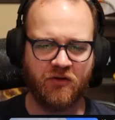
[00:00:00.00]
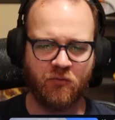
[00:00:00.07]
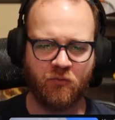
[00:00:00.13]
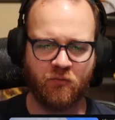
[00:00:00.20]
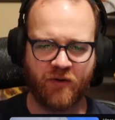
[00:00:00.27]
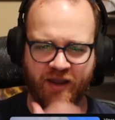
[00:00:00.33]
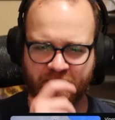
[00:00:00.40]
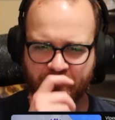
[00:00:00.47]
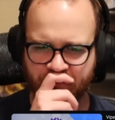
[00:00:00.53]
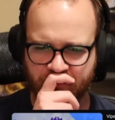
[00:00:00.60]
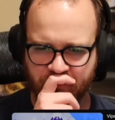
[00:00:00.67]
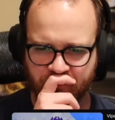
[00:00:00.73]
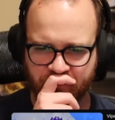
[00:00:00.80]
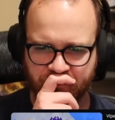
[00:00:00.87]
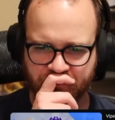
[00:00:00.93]
wait,
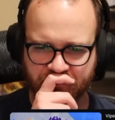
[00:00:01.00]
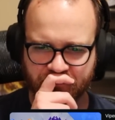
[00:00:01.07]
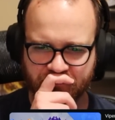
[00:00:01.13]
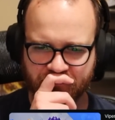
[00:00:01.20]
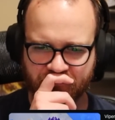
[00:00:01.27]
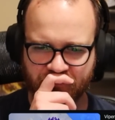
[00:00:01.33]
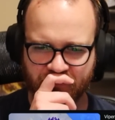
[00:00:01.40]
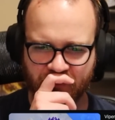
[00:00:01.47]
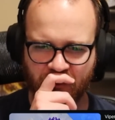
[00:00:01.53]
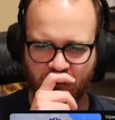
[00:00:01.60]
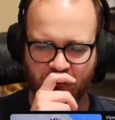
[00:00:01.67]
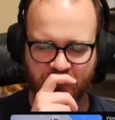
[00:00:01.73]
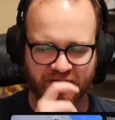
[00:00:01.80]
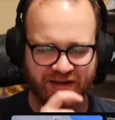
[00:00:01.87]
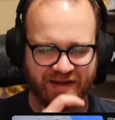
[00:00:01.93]

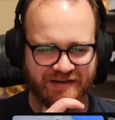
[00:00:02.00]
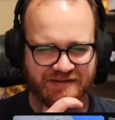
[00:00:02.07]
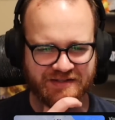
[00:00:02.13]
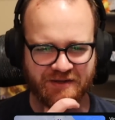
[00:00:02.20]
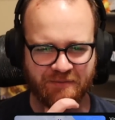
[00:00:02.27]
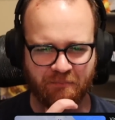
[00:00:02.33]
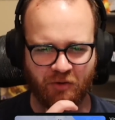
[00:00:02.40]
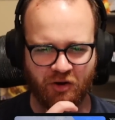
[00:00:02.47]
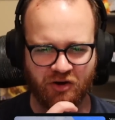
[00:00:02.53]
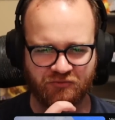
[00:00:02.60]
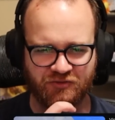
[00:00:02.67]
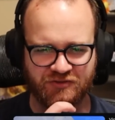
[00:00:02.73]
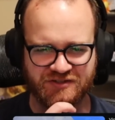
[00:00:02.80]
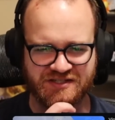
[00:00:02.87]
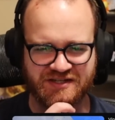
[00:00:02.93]
Hoglandia
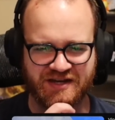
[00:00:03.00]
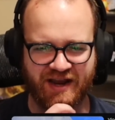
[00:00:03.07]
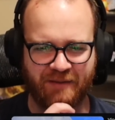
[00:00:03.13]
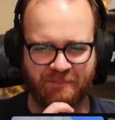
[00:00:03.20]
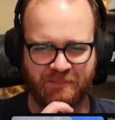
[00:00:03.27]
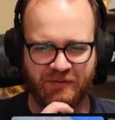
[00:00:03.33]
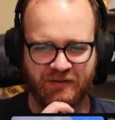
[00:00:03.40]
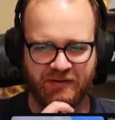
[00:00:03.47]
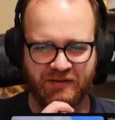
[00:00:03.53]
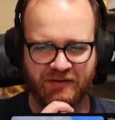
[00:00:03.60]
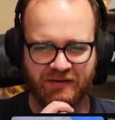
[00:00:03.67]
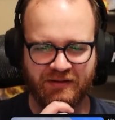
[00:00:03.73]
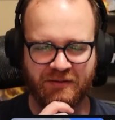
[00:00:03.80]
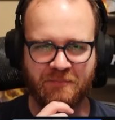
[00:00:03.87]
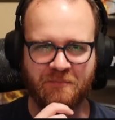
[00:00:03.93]
Marvel Snap?
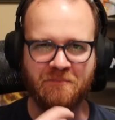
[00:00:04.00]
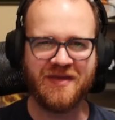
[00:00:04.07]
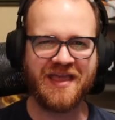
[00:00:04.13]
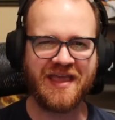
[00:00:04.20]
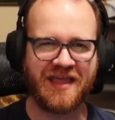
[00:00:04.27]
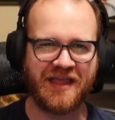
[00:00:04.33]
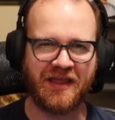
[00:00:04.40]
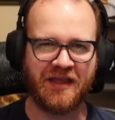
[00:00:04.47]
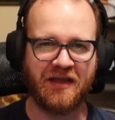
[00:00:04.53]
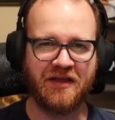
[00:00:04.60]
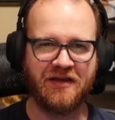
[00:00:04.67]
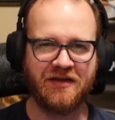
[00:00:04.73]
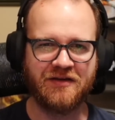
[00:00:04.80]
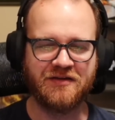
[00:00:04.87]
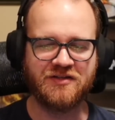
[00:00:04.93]
Me?
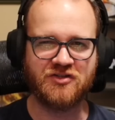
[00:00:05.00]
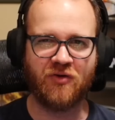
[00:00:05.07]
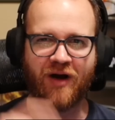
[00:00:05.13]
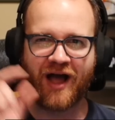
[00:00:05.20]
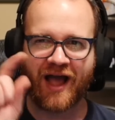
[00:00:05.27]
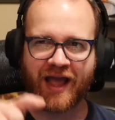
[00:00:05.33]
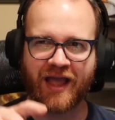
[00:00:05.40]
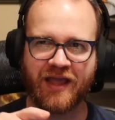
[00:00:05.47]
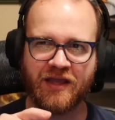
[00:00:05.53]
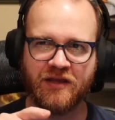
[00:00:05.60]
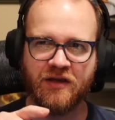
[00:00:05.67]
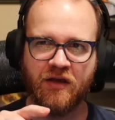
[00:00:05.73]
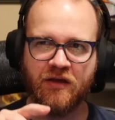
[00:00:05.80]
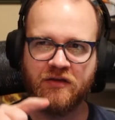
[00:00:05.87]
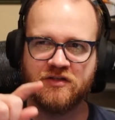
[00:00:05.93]
So
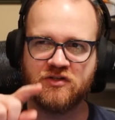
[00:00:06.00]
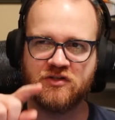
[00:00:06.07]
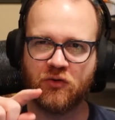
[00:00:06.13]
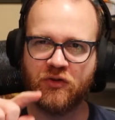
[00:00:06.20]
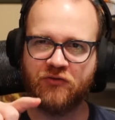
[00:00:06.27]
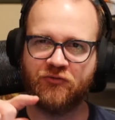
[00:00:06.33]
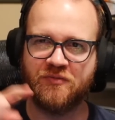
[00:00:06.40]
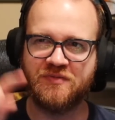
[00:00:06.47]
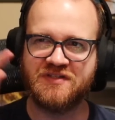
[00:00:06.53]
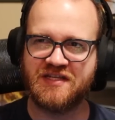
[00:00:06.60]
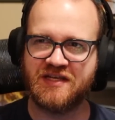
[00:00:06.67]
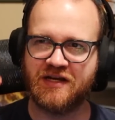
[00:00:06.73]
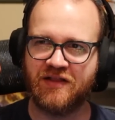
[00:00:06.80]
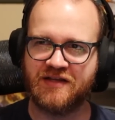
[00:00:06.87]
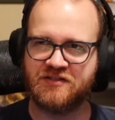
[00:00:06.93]
I stole it from
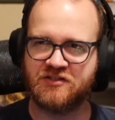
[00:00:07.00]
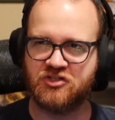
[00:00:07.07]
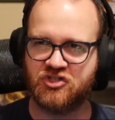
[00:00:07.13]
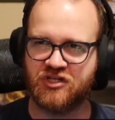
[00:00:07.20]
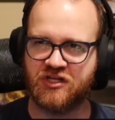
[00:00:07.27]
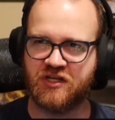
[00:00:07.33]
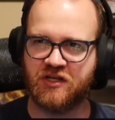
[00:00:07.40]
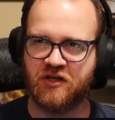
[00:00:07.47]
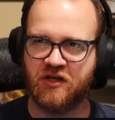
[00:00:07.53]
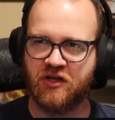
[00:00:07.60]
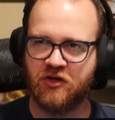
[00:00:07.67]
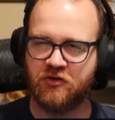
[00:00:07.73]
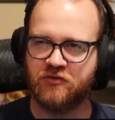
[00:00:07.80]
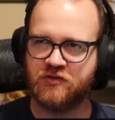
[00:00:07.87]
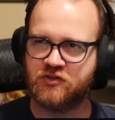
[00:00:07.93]
TLSG,
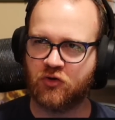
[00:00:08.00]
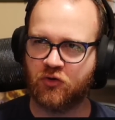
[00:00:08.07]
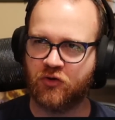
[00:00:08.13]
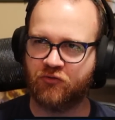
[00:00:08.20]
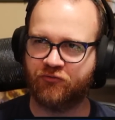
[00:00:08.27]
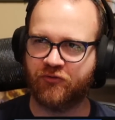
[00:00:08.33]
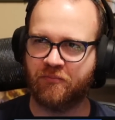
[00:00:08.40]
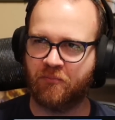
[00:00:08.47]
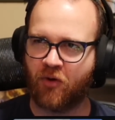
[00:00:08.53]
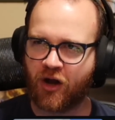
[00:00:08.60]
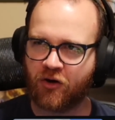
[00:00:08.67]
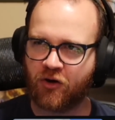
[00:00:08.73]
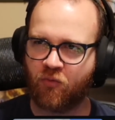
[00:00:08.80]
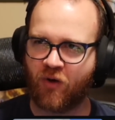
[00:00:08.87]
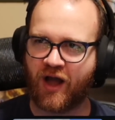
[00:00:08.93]
who stole it from
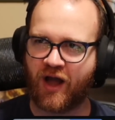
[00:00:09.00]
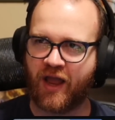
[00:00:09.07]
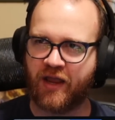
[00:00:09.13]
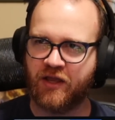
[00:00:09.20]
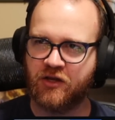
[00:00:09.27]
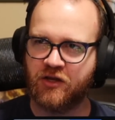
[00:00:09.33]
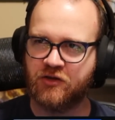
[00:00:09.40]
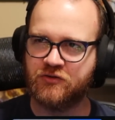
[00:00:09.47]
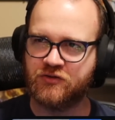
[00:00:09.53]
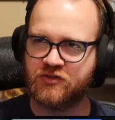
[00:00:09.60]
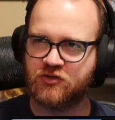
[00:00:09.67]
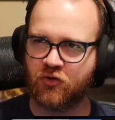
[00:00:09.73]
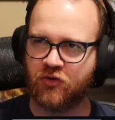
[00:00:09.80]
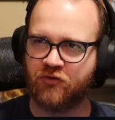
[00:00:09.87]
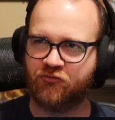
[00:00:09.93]
Mogwai, who
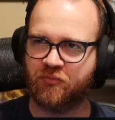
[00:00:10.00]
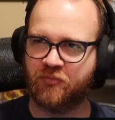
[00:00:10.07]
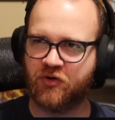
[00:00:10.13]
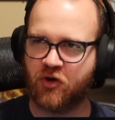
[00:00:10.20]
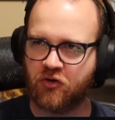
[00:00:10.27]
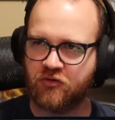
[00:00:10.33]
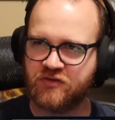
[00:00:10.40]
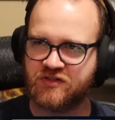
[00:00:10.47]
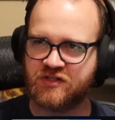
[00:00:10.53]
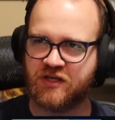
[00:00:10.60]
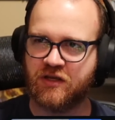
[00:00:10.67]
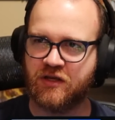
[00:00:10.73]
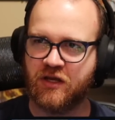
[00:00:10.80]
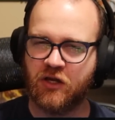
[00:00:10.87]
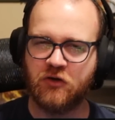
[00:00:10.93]
stole it from
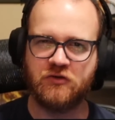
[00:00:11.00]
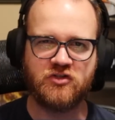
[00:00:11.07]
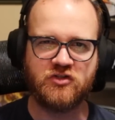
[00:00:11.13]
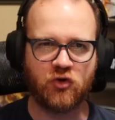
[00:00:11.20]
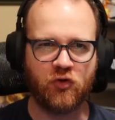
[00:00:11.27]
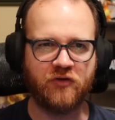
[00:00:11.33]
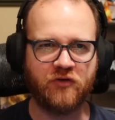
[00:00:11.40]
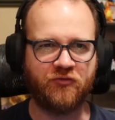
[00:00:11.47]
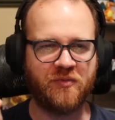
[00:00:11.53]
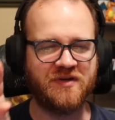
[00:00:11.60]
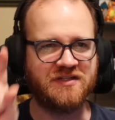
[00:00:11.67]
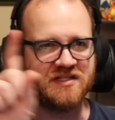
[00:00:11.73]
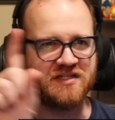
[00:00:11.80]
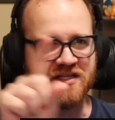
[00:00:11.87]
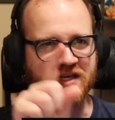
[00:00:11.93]
Cozy, who stole it from a
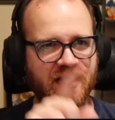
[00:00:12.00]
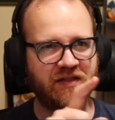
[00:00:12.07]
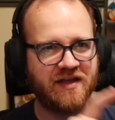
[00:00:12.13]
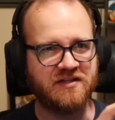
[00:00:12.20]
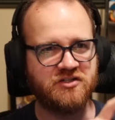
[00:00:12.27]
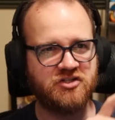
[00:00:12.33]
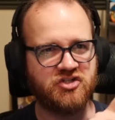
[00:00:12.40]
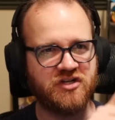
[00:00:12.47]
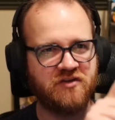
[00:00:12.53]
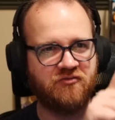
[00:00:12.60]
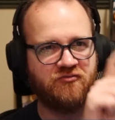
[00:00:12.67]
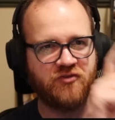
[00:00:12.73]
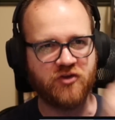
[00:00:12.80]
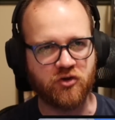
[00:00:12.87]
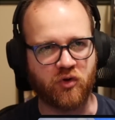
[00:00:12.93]
TLSG
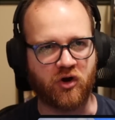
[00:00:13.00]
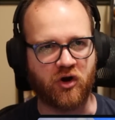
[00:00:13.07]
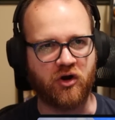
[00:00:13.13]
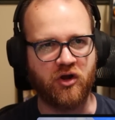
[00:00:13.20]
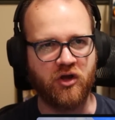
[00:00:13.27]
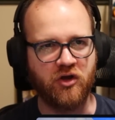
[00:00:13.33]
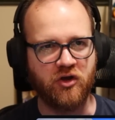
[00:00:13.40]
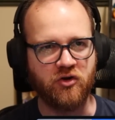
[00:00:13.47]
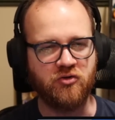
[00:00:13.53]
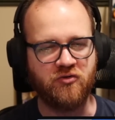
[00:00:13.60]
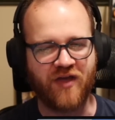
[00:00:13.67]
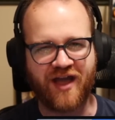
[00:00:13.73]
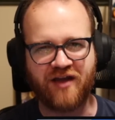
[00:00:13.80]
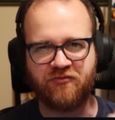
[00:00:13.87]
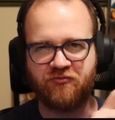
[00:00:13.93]
viewer, who
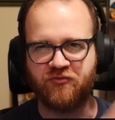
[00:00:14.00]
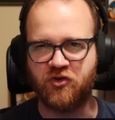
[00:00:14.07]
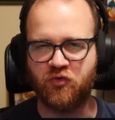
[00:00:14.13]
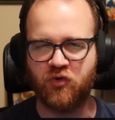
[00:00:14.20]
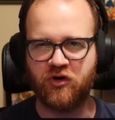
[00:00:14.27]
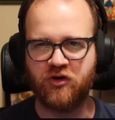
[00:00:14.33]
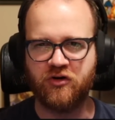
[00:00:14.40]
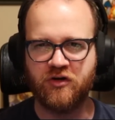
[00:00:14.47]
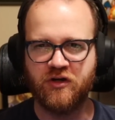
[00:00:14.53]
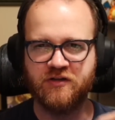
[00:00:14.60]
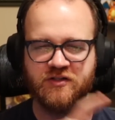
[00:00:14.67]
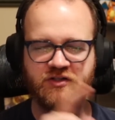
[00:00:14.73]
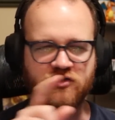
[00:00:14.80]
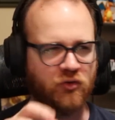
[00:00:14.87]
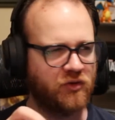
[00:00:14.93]
that viewer
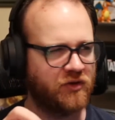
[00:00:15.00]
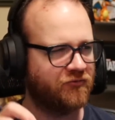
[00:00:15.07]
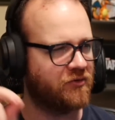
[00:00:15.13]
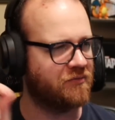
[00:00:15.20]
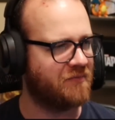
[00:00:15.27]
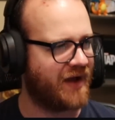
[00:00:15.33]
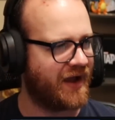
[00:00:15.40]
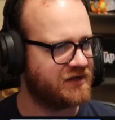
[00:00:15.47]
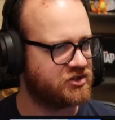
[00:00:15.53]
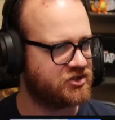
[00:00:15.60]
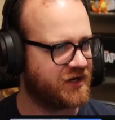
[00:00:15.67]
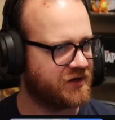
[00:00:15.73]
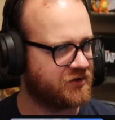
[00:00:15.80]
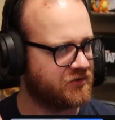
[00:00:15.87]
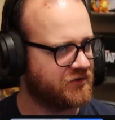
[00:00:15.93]
stole it from my
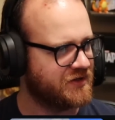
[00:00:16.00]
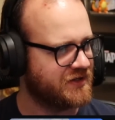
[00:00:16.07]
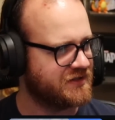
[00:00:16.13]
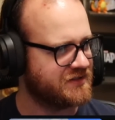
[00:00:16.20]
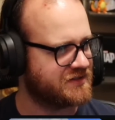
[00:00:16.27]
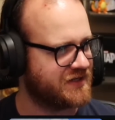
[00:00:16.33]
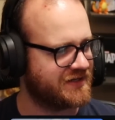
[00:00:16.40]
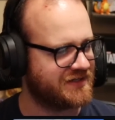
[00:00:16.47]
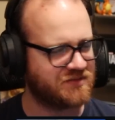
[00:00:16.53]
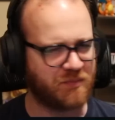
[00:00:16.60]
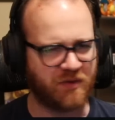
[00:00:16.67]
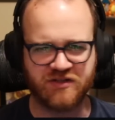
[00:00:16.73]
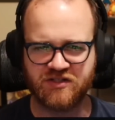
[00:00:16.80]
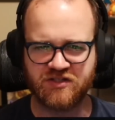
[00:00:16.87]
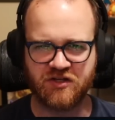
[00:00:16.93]
channel 6
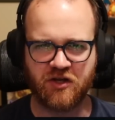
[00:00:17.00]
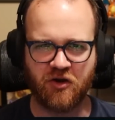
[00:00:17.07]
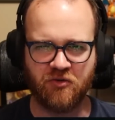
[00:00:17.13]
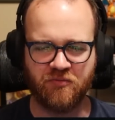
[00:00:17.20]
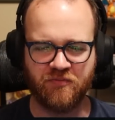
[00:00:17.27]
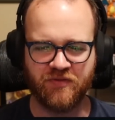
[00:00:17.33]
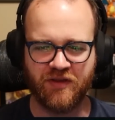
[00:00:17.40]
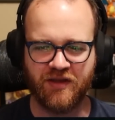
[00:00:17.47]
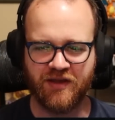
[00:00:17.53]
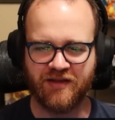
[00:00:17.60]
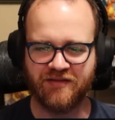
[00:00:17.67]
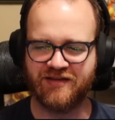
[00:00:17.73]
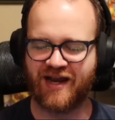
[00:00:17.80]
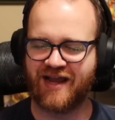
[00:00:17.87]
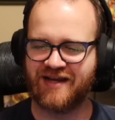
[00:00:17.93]
months ago?
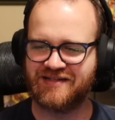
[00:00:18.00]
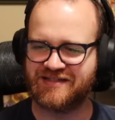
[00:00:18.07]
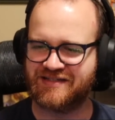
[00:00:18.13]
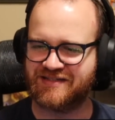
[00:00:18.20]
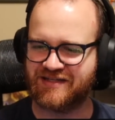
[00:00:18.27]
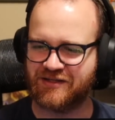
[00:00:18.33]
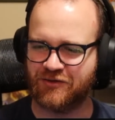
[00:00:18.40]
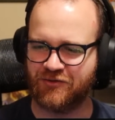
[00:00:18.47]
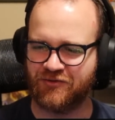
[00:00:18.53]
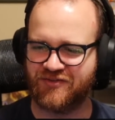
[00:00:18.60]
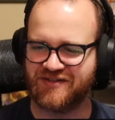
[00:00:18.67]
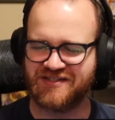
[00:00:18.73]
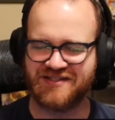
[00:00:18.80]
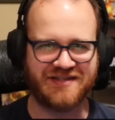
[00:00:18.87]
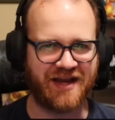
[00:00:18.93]
Did I steal
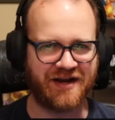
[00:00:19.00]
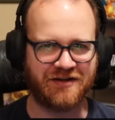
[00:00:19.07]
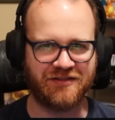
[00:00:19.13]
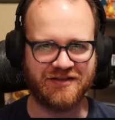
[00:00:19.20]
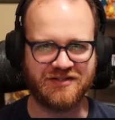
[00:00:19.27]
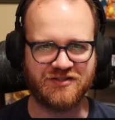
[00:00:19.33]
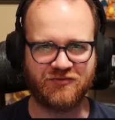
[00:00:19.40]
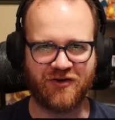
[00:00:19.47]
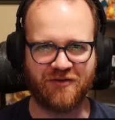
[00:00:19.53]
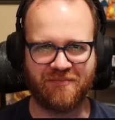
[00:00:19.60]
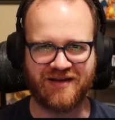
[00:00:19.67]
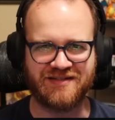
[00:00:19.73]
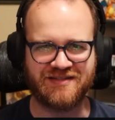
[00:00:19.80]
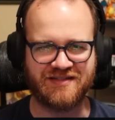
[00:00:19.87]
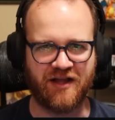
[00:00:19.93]
this decklist from
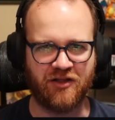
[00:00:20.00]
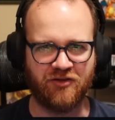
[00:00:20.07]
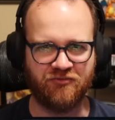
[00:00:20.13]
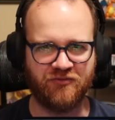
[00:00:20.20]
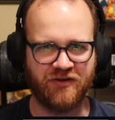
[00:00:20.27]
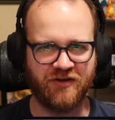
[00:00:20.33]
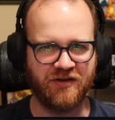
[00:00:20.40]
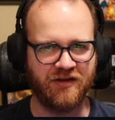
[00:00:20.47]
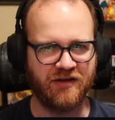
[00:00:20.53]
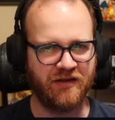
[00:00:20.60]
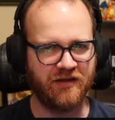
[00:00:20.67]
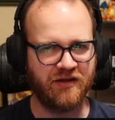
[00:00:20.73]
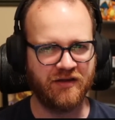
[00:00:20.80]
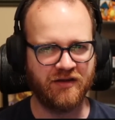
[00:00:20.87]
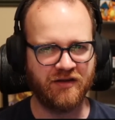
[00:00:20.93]
myself?
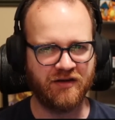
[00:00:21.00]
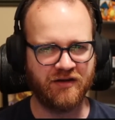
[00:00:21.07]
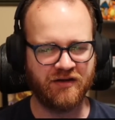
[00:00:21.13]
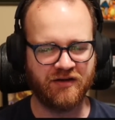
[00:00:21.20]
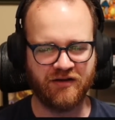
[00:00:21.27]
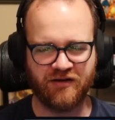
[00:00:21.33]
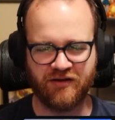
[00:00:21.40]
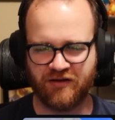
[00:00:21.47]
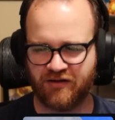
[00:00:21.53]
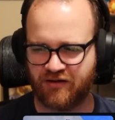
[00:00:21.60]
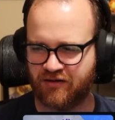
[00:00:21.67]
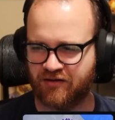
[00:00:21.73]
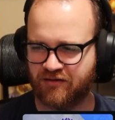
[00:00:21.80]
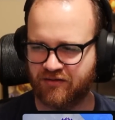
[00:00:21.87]
Huh.